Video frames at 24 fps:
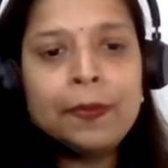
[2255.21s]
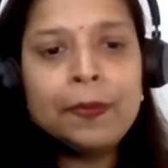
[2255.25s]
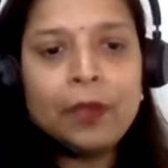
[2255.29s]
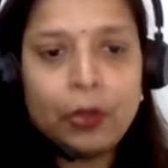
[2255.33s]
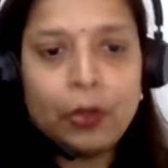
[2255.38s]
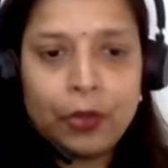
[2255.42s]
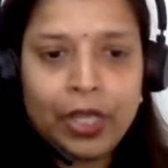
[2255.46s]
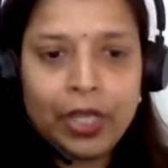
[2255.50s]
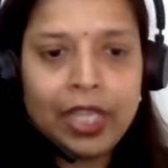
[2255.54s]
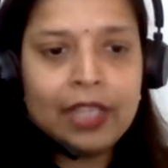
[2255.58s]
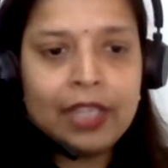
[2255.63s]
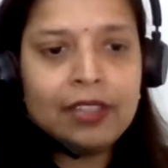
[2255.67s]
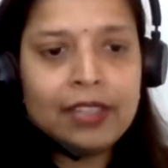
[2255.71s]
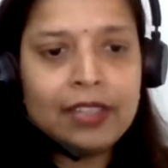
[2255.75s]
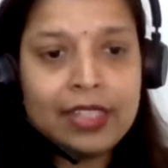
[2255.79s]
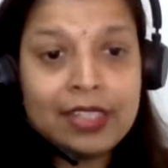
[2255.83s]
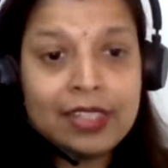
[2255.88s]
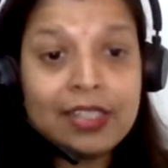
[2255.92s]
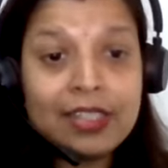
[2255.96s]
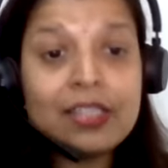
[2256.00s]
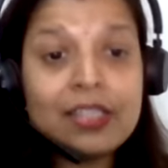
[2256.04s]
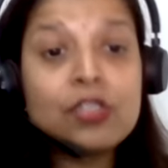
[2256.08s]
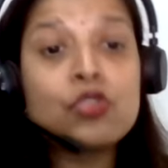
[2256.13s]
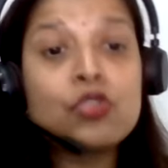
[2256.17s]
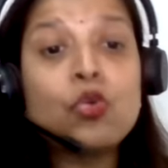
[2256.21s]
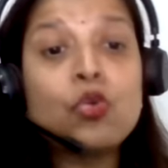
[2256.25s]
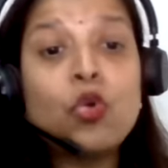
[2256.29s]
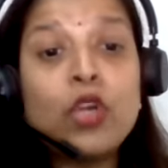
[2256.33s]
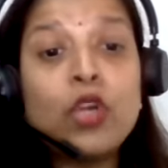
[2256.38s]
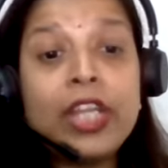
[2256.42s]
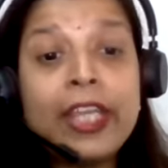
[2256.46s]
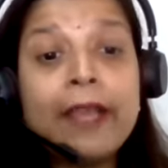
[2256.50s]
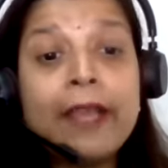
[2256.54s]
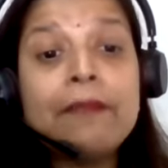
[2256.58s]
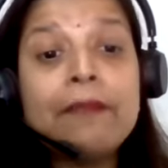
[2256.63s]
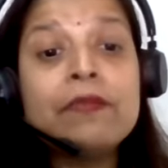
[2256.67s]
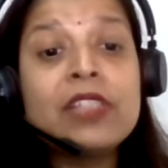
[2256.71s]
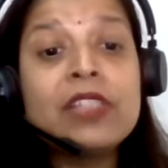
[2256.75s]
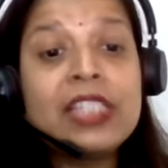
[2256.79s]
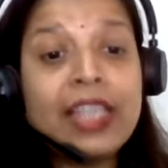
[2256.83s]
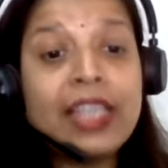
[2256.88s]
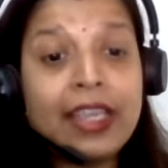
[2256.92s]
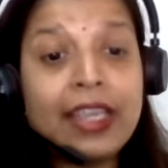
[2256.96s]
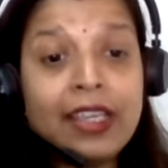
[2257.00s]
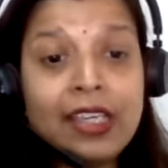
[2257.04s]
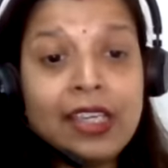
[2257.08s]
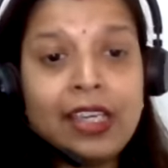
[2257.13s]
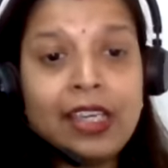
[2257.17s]
Okay, this is sodium
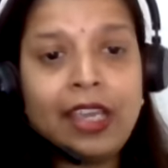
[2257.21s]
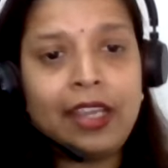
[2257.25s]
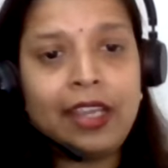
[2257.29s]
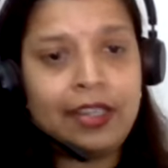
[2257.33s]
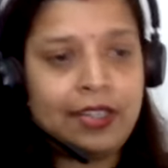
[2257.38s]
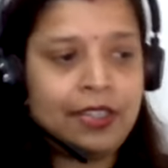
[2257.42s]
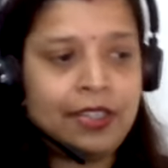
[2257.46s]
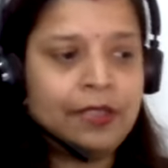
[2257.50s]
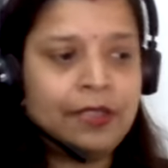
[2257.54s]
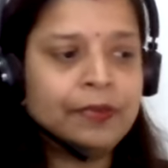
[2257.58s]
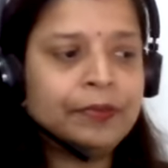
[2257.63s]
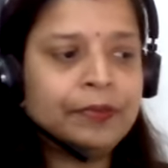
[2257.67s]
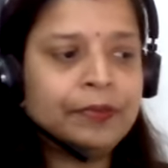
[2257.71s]
zincate.